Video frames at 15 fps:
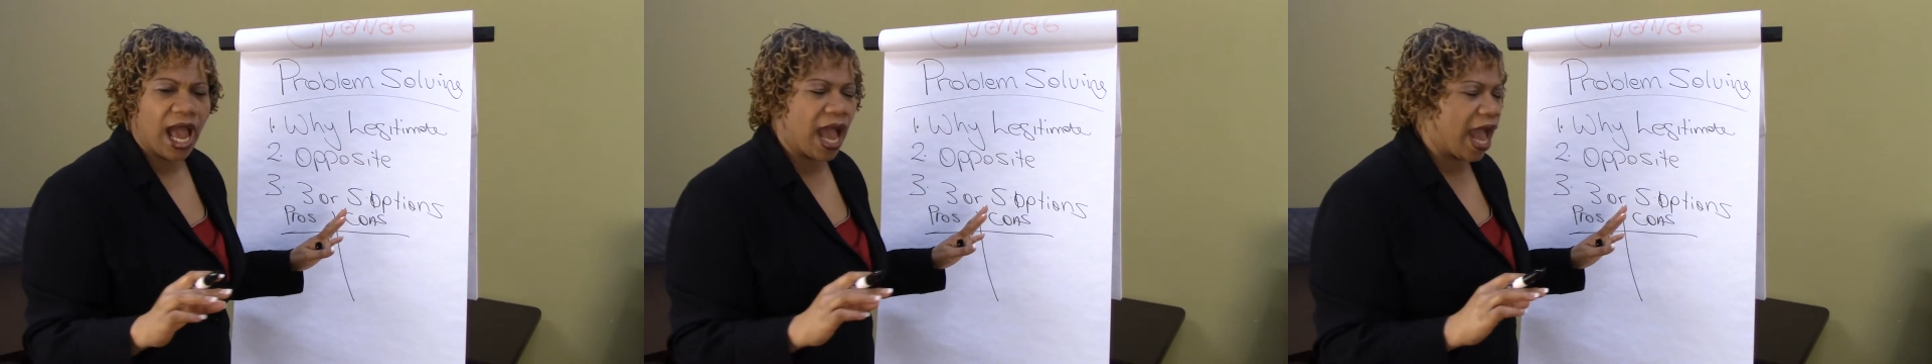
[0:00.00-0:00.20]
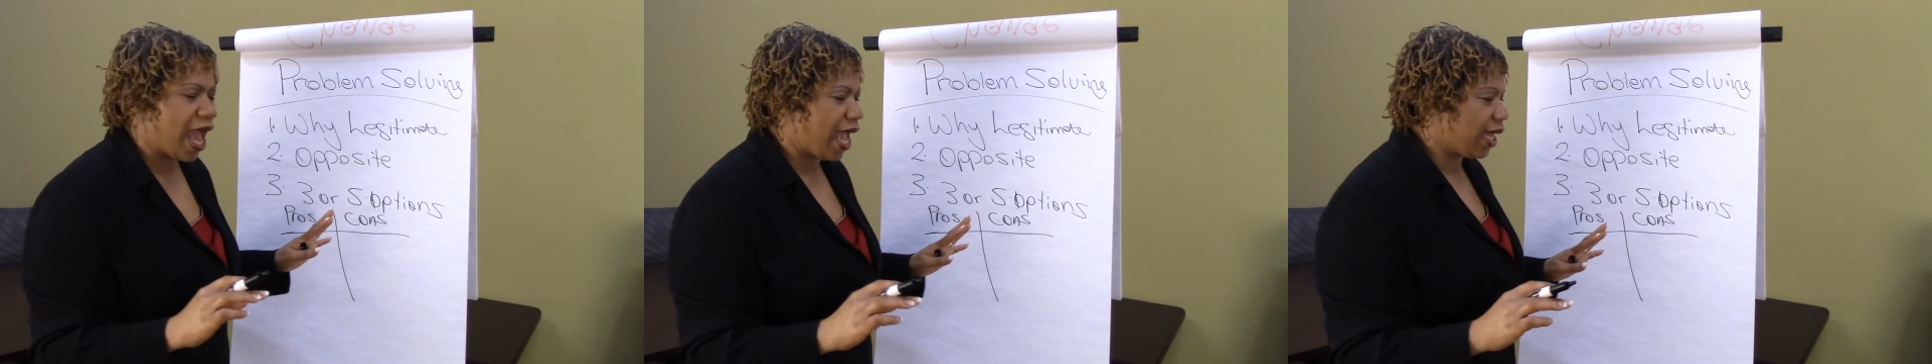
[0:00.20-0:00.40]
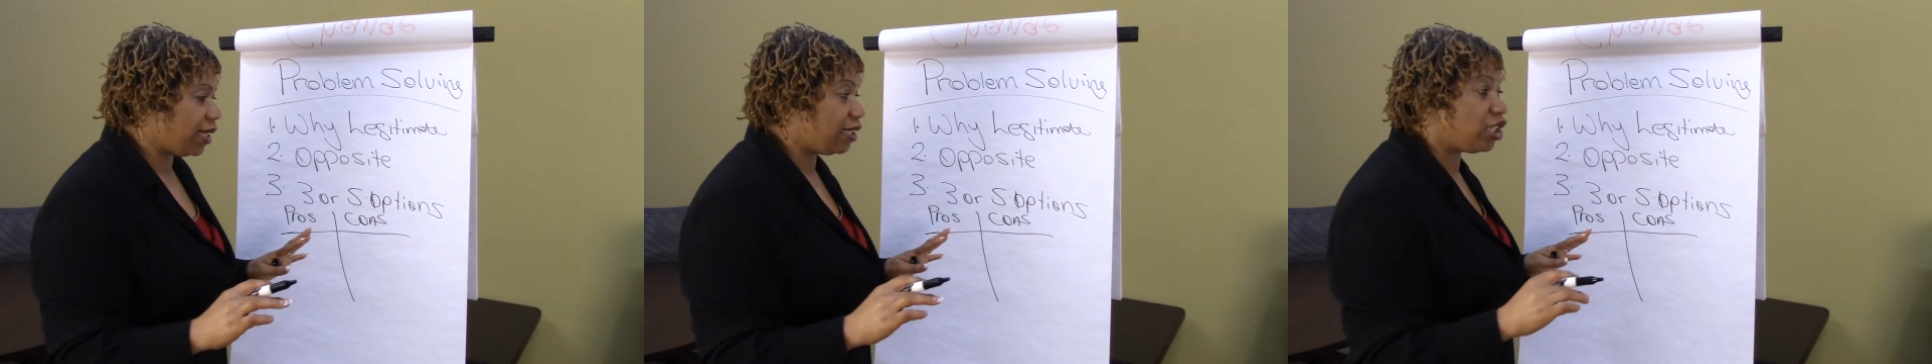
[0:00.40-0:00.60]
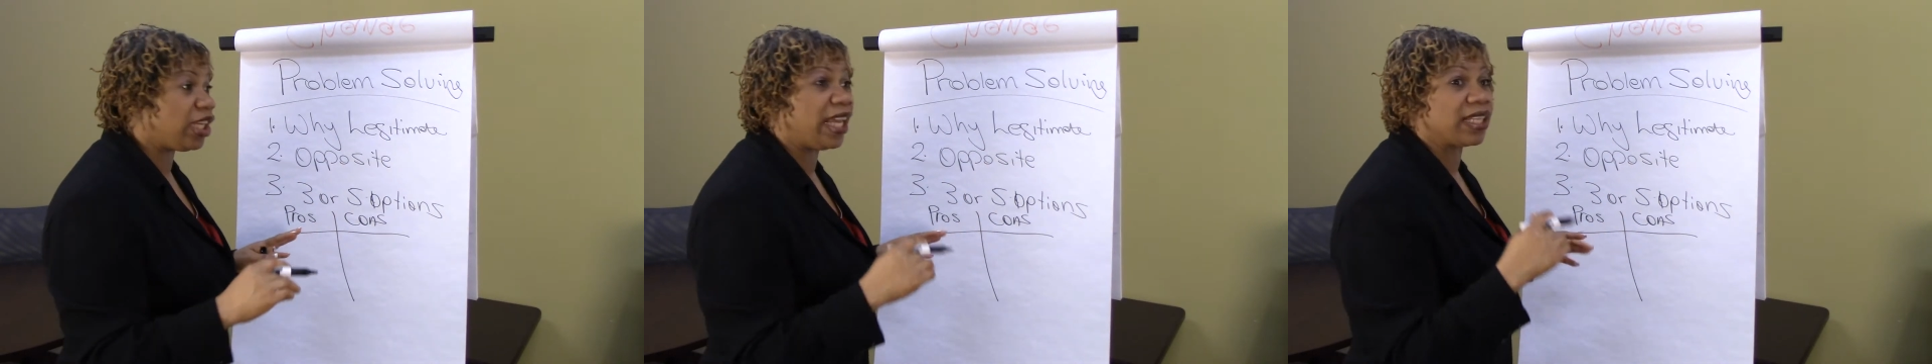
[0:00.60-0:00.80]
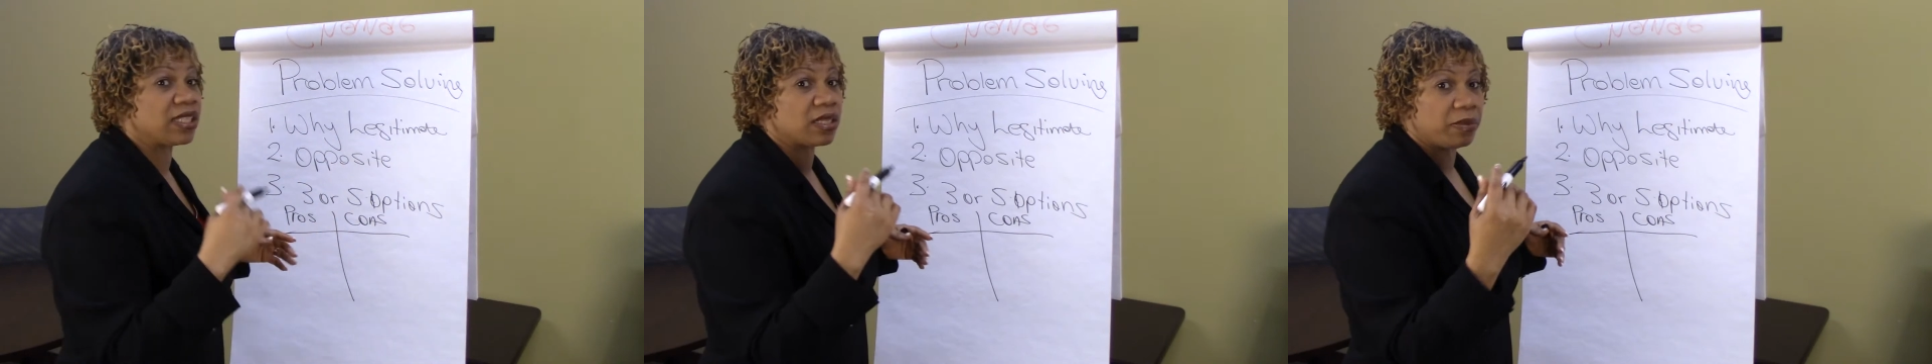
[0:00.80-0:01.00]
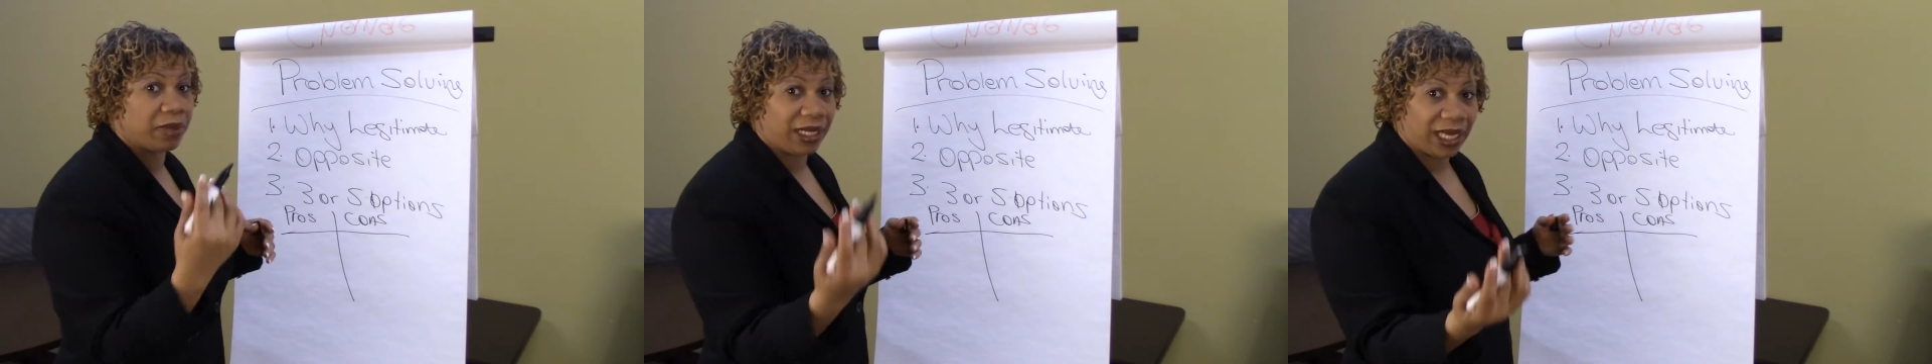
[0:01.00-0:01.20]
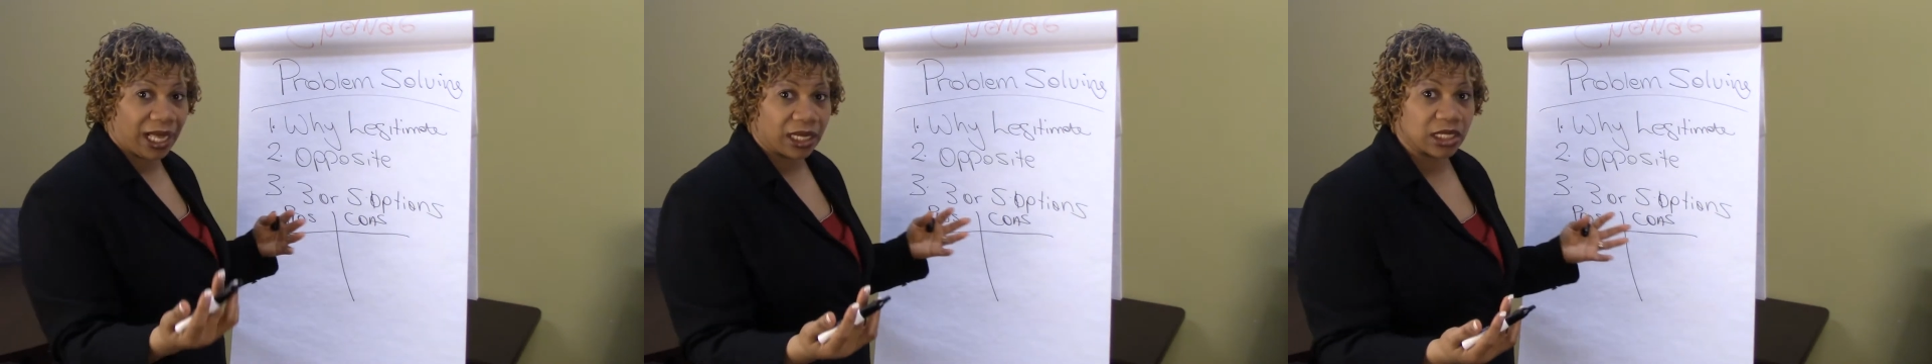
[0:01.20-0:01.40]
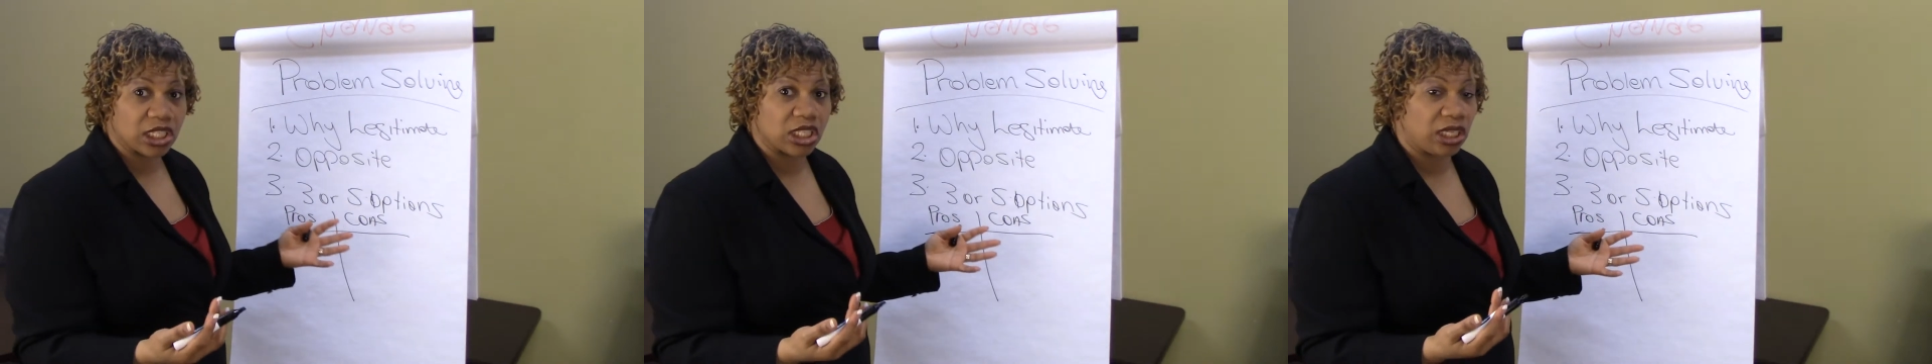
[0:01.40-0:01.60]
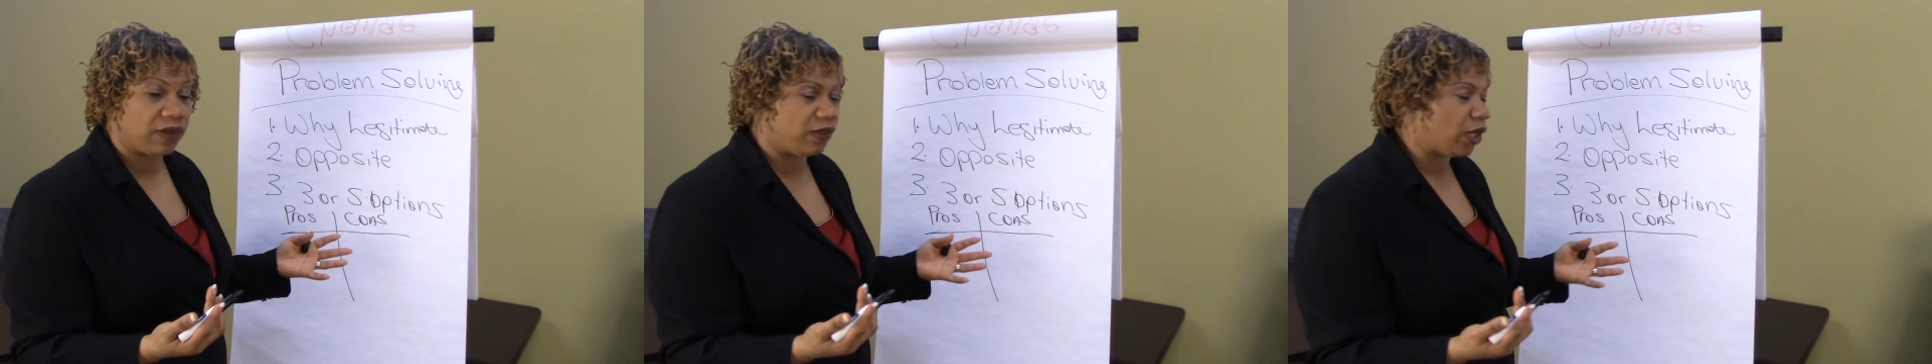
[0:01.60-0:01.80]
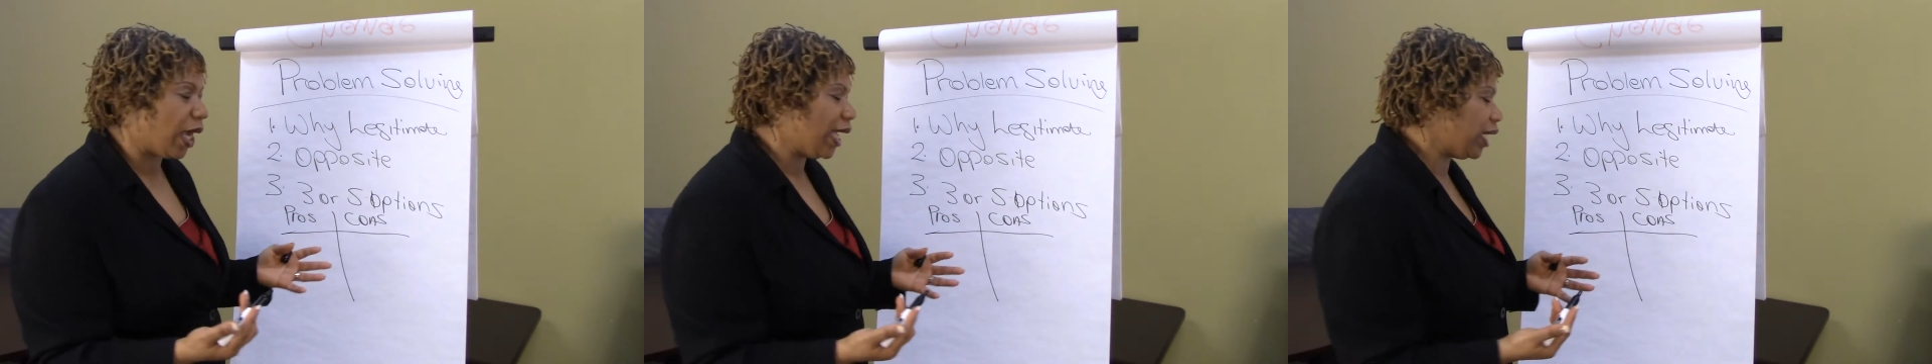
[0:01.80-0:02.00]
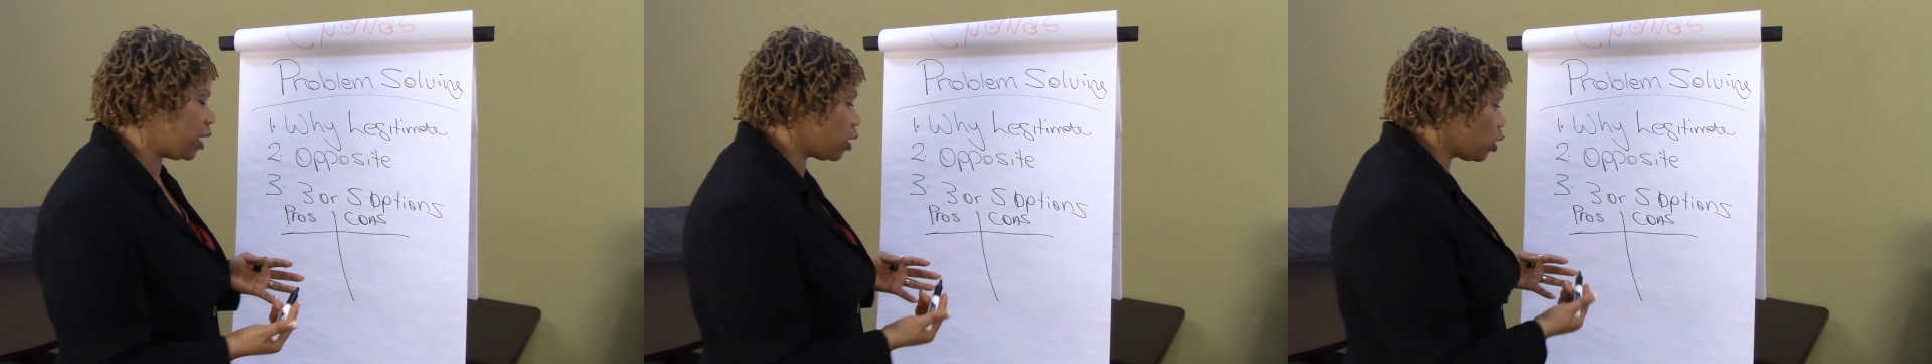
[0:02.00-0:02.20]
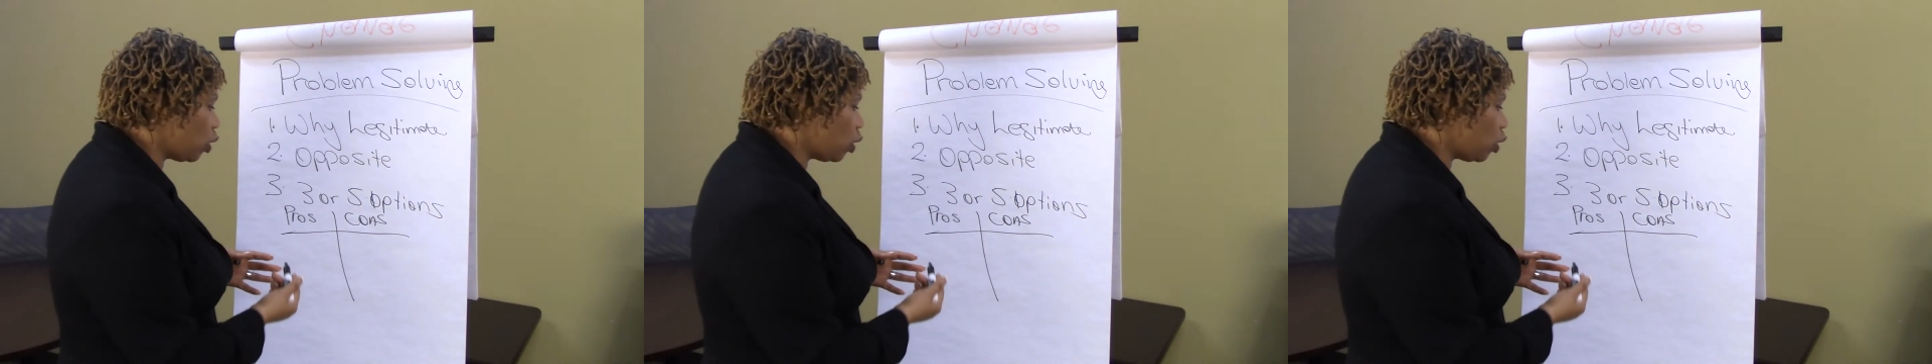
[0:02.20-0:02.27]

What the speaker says: And get somebody else to give you ideas.